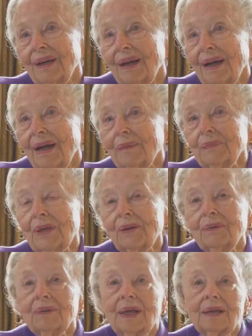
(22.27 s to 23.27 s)
I'm
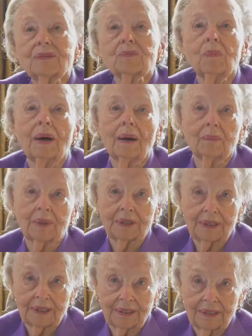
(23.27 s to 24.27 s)
known as Mama
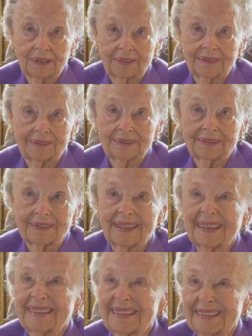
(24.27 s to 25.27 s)
Dee,
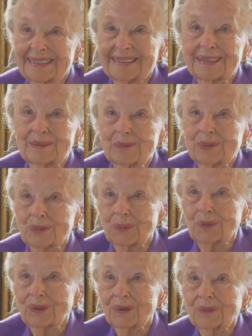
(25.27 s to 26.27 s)
and that seems to
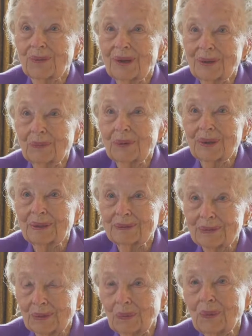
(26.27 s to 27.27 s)
work right well,
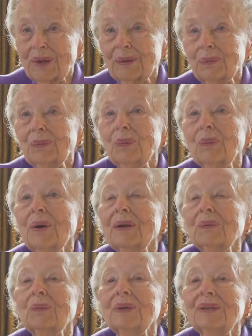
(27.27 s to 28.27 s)
so why don't, why
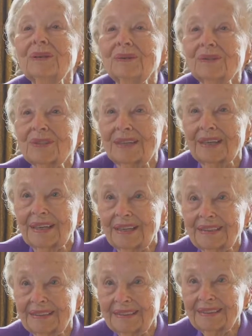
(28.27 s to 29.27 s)
don't we use that?
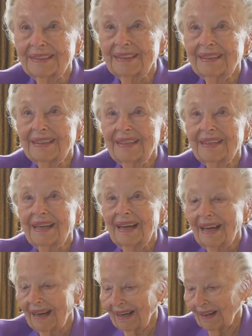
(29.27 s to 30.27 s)

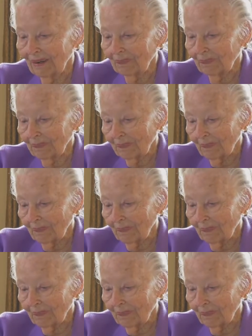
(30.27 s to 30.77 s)
Um,